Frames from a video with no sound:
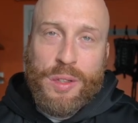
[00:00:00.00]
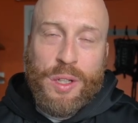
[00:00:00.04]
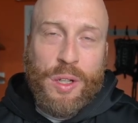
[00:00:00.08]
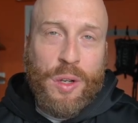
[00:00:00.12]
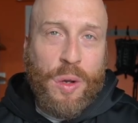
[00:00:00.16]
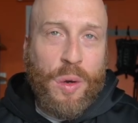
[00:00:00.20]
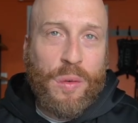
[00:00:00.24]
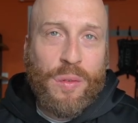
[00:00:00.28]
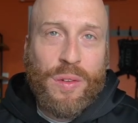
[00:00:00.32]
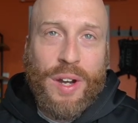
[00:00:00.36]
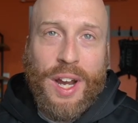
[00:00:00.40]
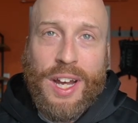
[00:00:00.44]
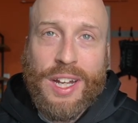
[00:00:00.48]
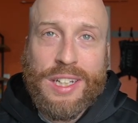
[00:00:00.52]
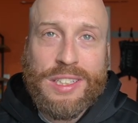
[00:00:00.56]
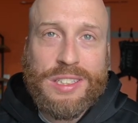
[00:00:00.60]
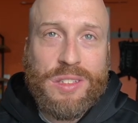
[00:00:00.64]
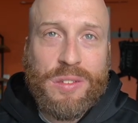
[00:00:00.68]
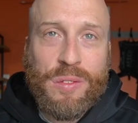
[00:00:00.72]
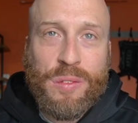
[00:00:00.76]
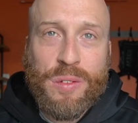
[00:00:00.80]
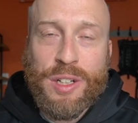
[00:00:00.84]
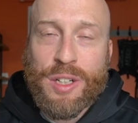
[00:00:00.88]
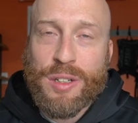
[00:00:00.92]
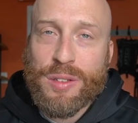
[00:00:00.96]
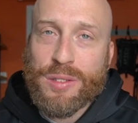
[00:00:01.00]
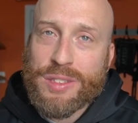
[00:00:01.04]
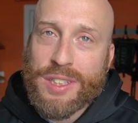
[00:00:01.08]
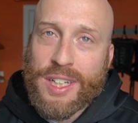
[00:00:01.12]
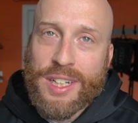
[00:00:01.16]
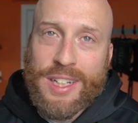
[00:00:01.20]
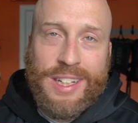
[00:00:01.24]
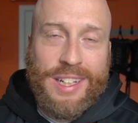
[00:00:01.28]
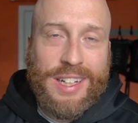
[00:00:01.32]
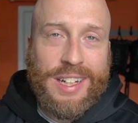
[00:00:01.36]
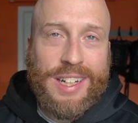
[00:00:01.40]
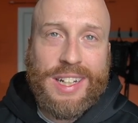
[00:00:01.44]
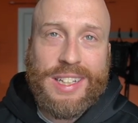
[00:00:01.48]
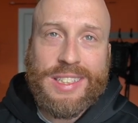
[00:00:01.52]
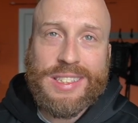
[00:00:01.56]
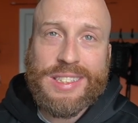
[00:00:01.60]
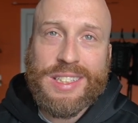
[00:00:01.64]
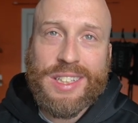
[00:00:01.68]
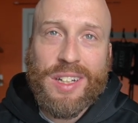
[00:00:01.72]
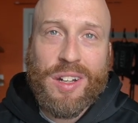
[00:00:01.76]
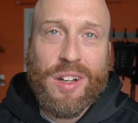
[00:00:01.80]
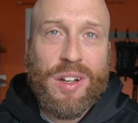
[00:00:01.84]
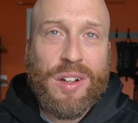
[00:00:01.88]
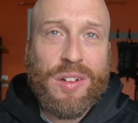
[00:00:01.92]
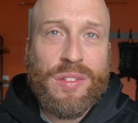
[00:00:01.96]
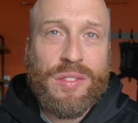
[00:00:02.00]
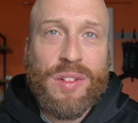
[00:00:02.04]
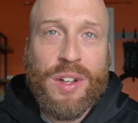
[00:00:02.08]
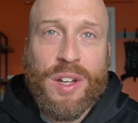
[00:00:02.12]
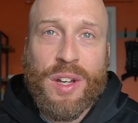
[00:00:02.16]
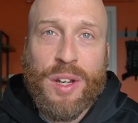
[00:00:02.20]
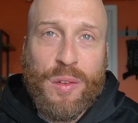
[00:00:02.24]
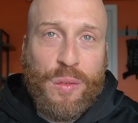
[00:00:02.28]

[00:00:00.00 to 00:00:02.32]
you know rods and reels any of that stuff